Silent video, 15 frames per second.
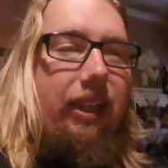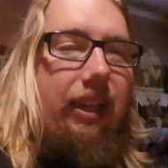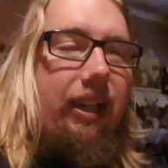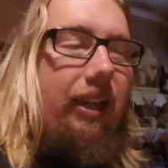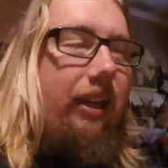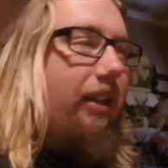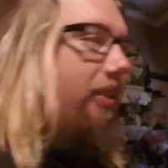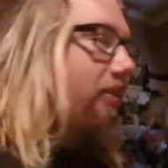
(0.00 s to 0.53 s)

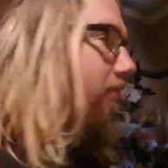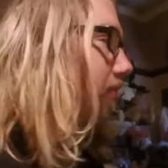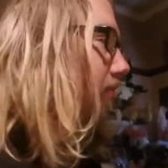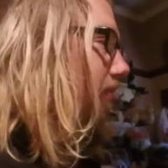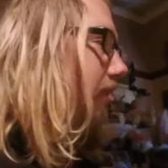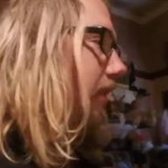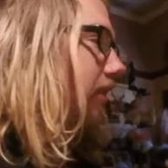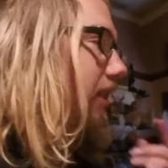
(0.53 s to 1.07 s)

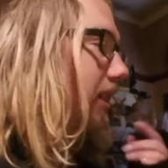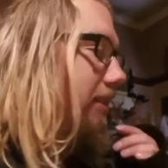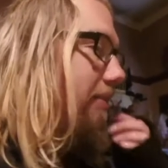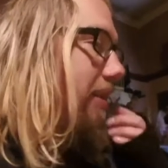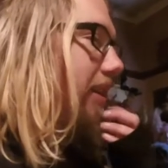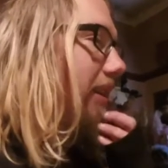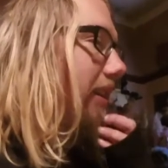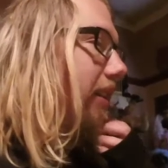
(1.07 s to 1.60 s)
In
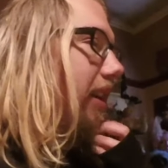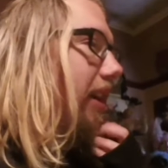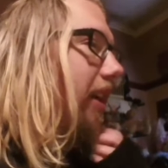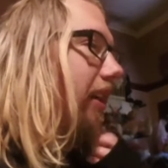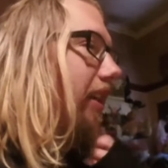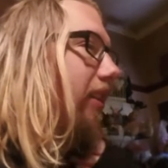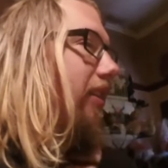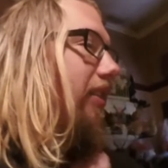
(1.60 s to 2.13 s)
Tasmania,
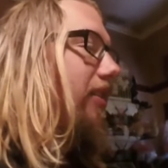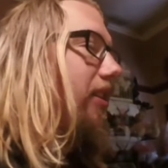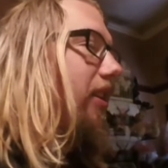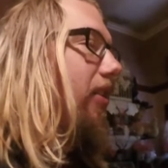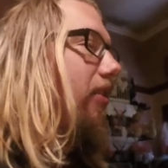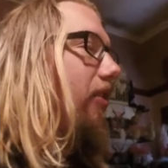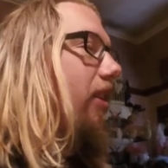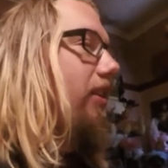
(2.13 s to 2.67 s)
like, you can
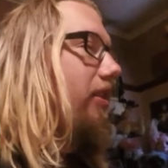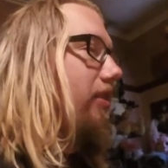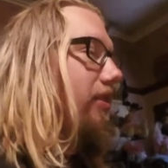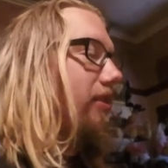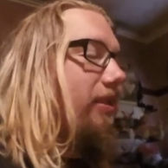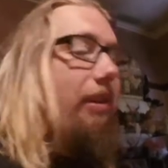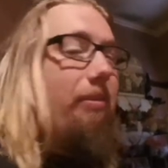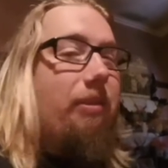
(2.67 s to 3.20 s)
tell that
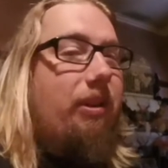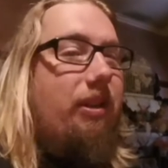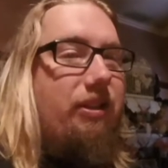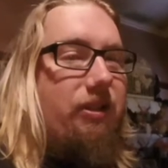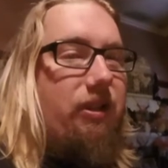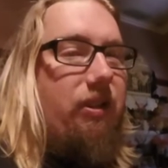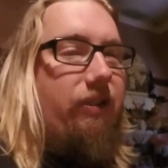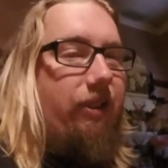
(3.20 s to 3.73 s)
summer
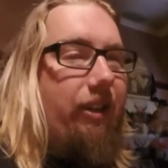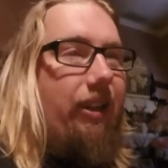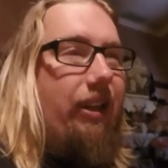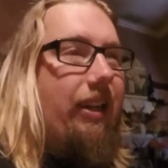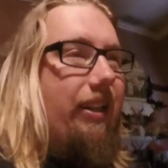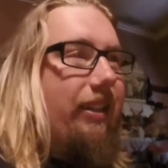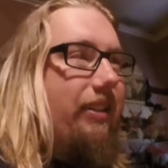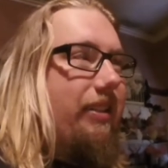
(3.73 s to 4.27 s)
is over
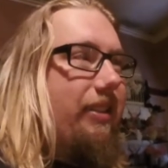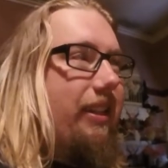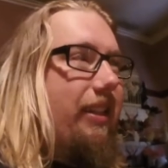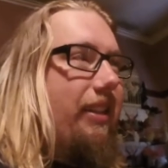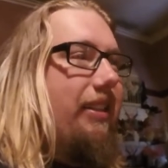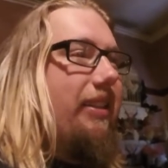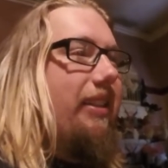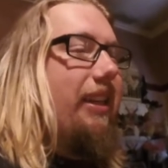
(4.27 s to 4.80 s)
and it's
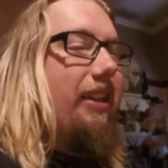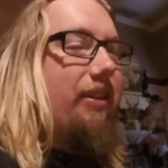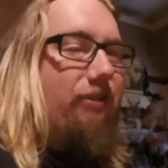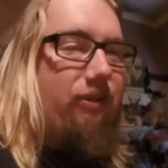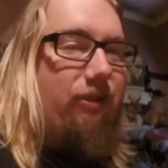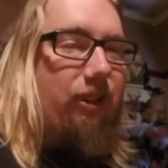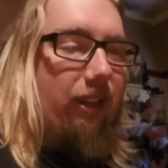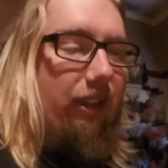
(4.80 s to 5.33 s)
starting to get
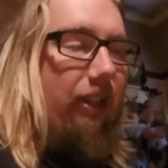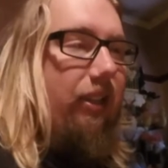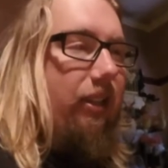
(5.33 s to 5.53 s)
really